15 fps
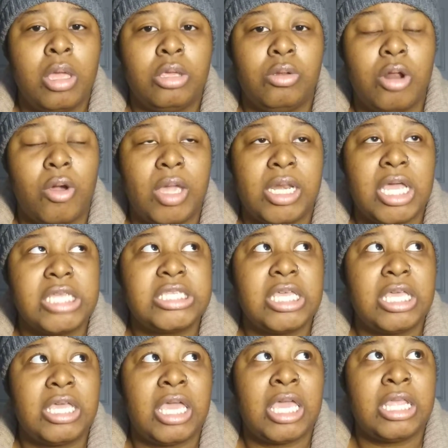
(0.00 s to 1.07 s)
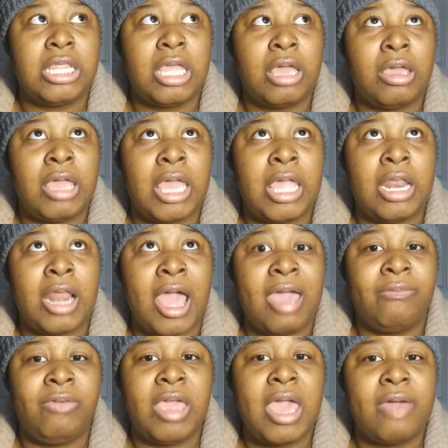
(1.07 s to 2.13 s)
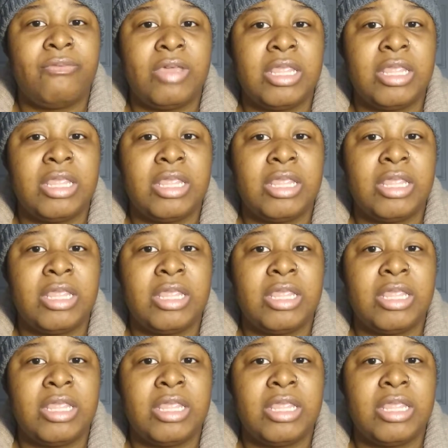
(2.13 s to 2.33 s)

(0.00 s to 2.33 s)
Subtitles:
In IVF,